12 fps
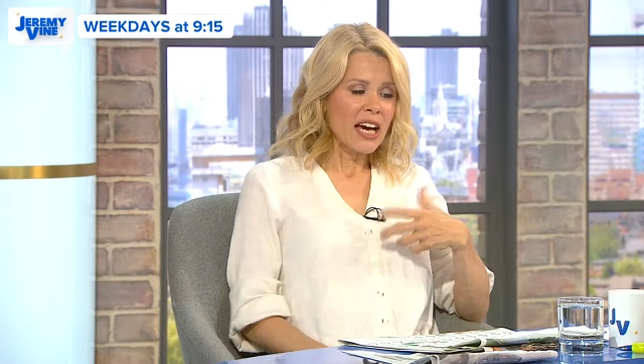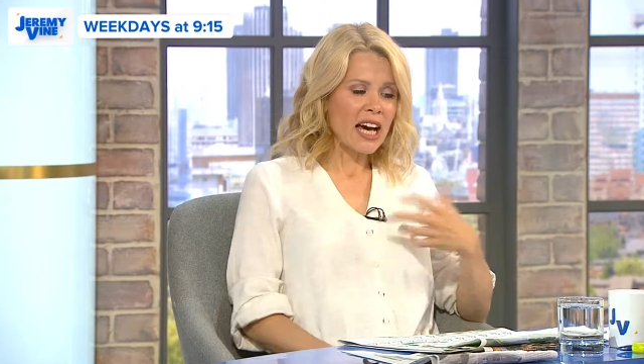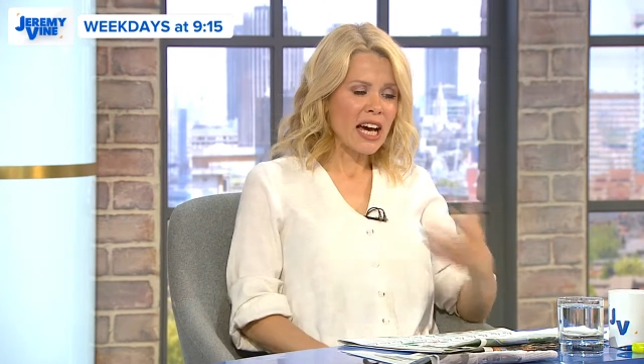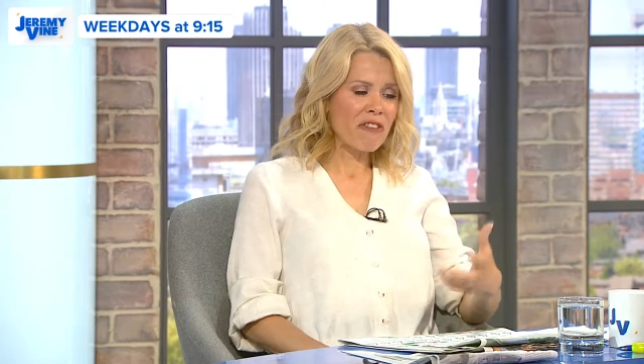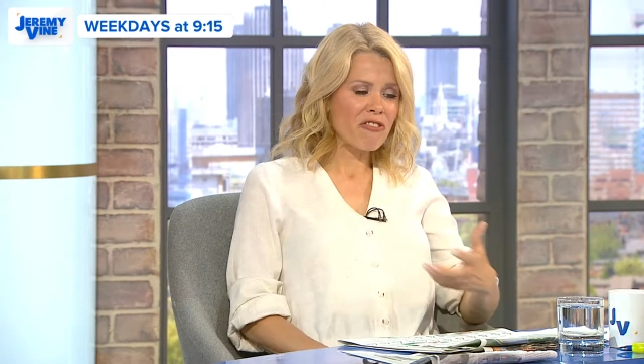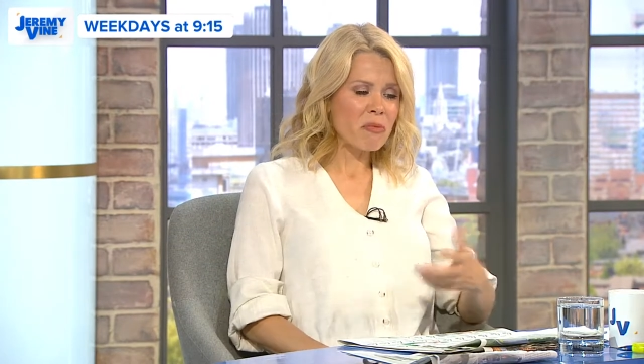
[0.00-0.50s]

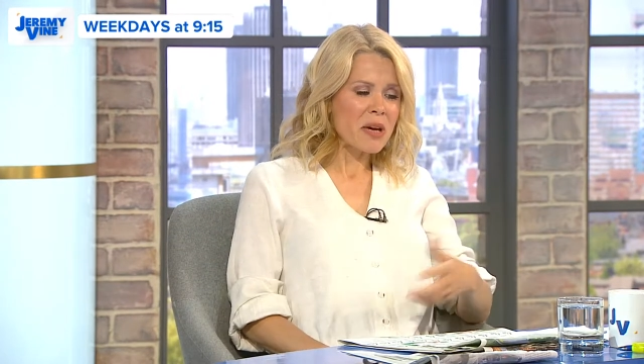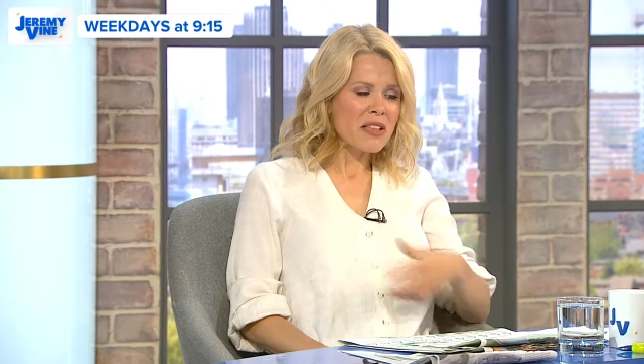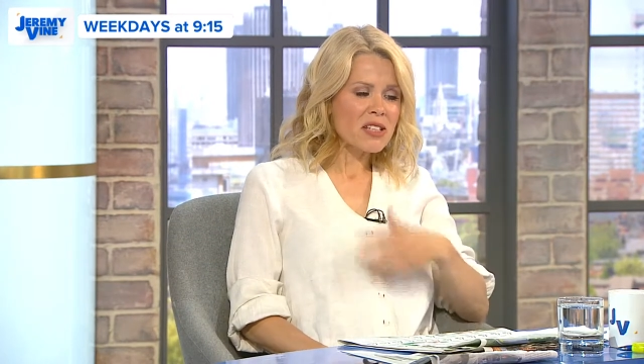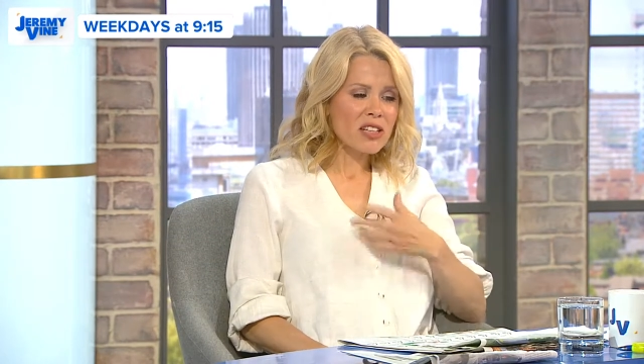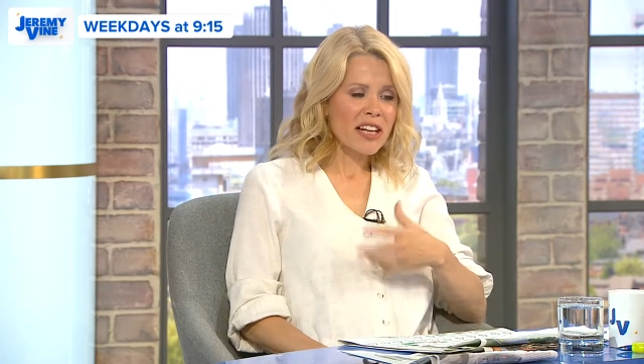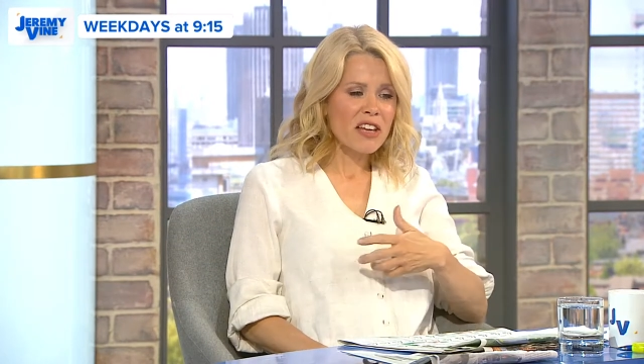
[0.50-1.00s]
for me,
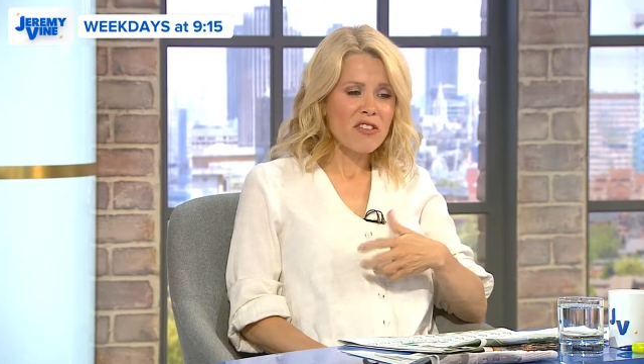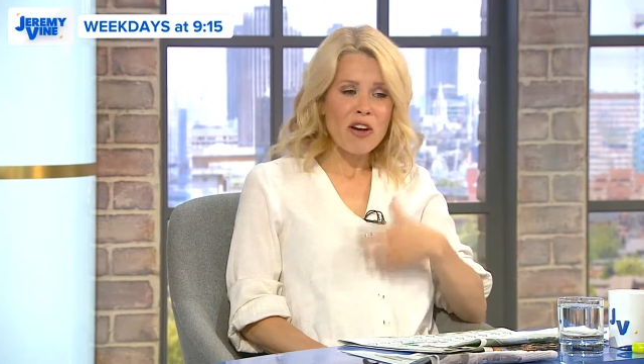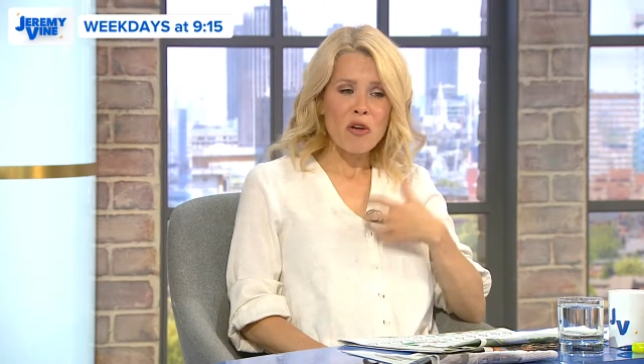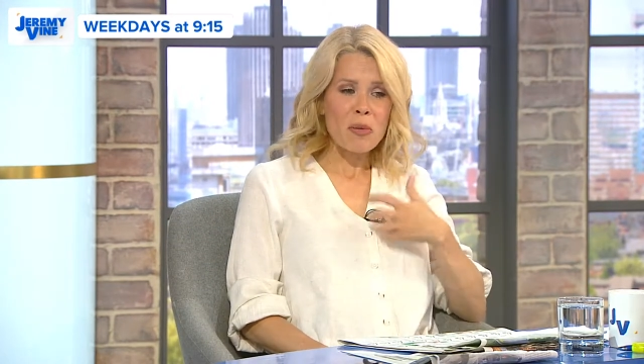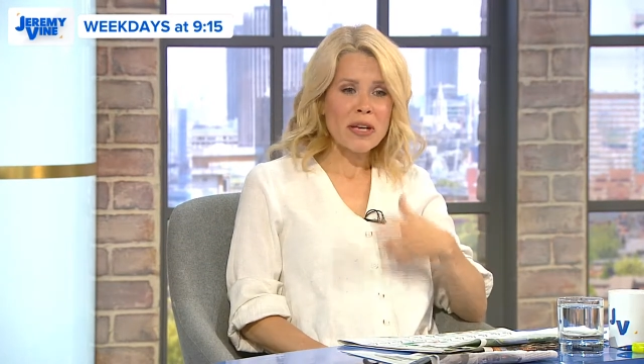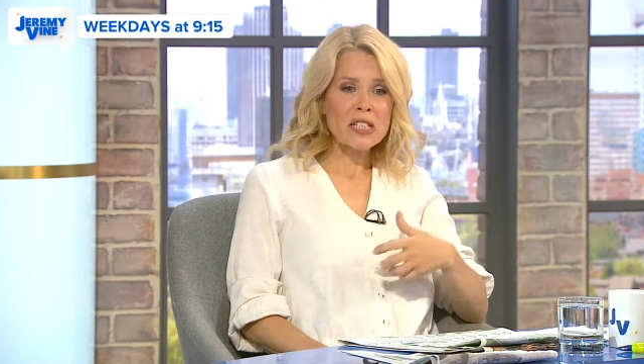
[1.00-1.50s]
the
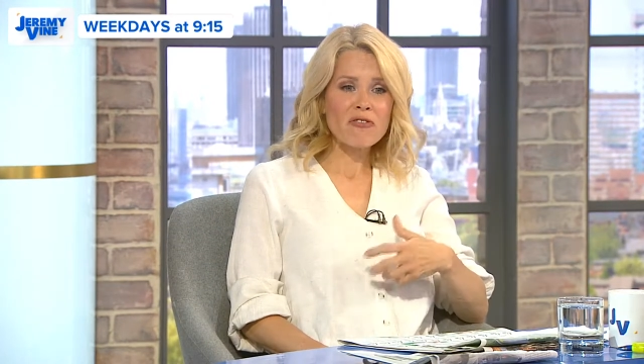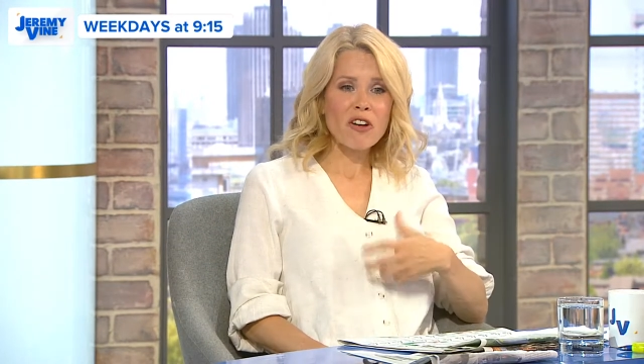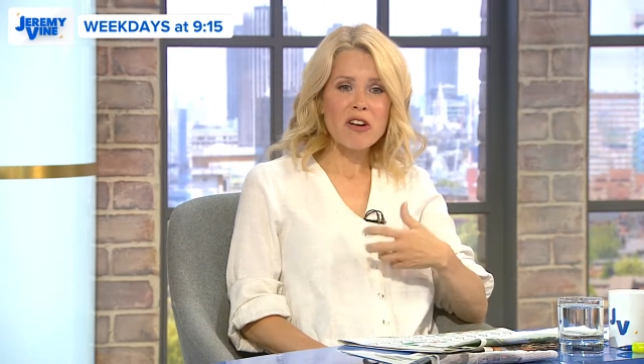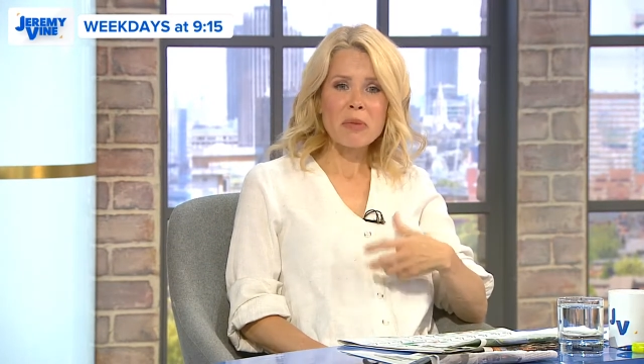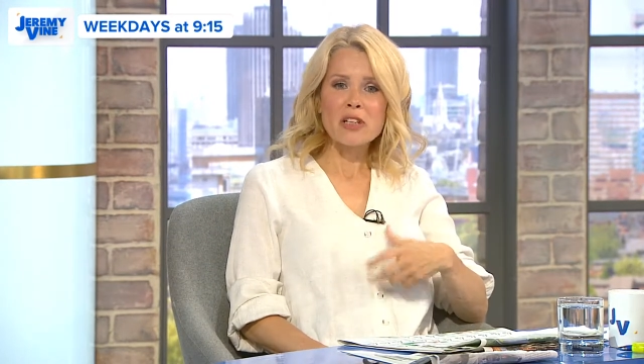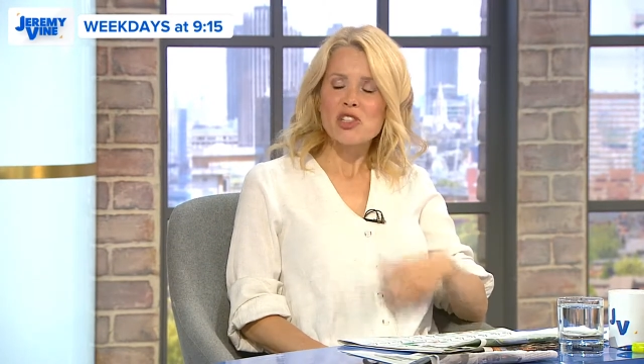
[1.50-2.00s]
psychotherapy is
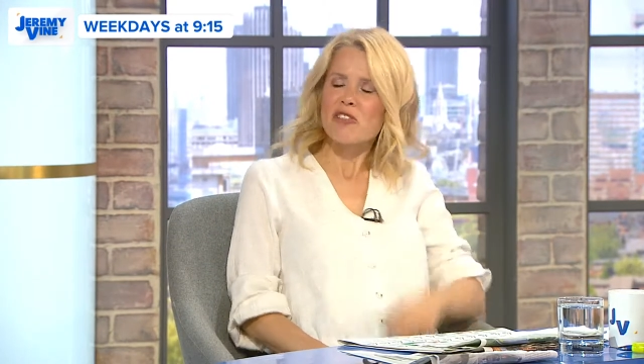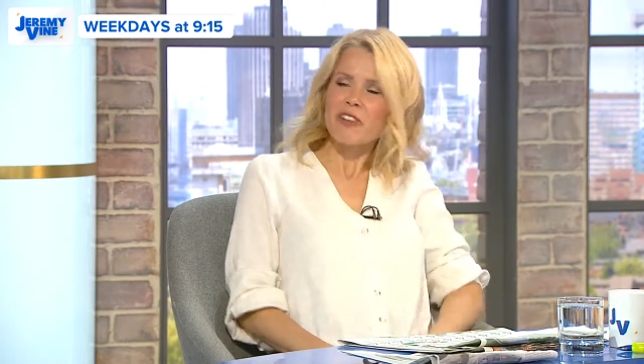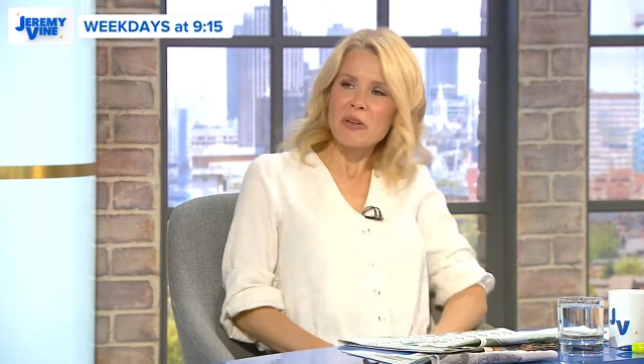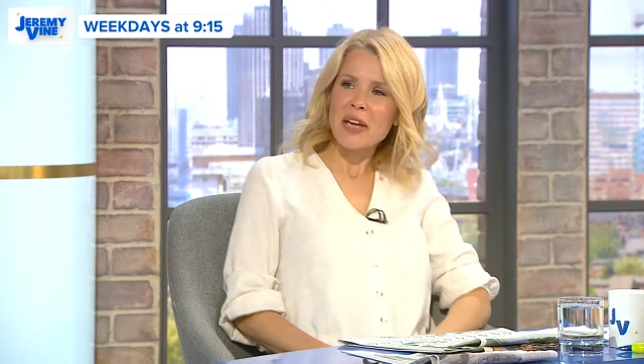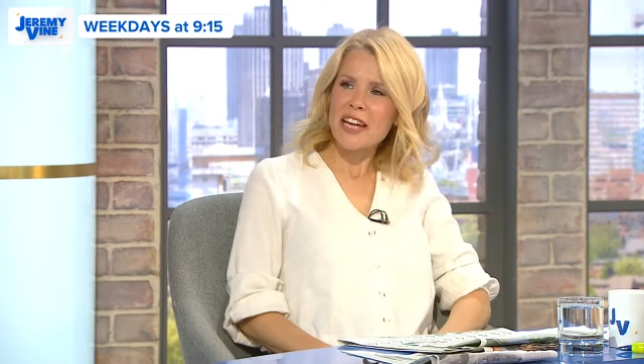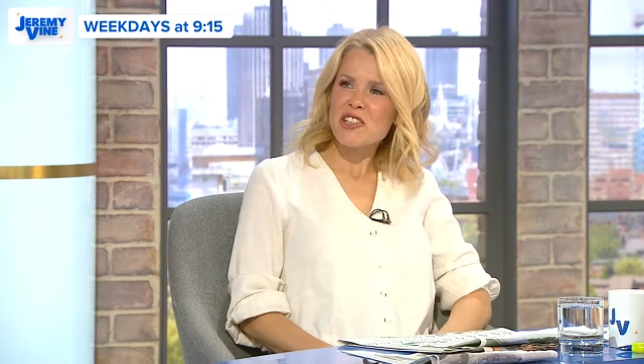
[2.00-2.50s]
very much a
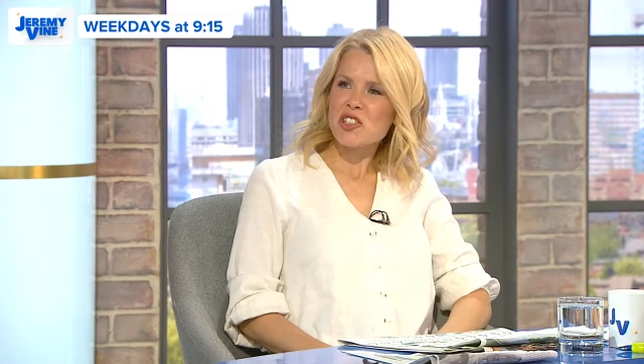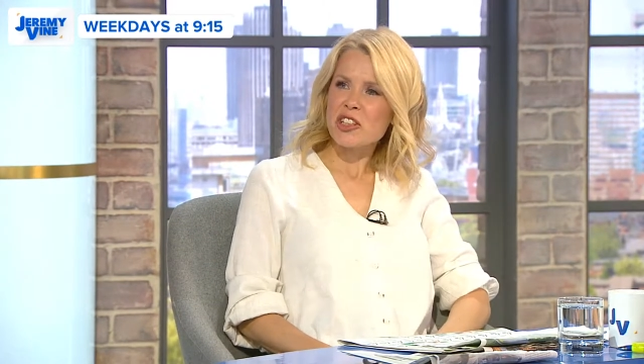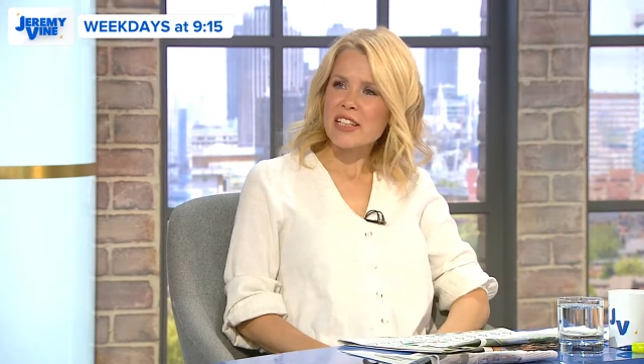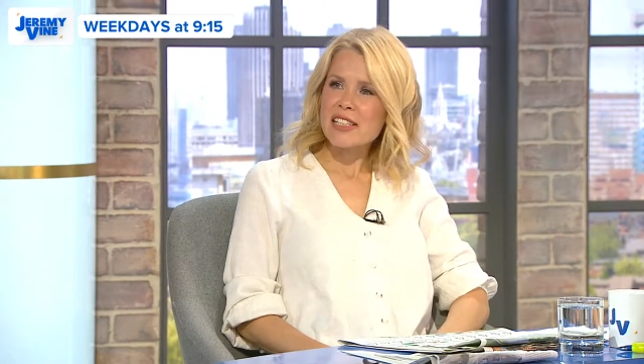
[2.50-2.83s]
vocation.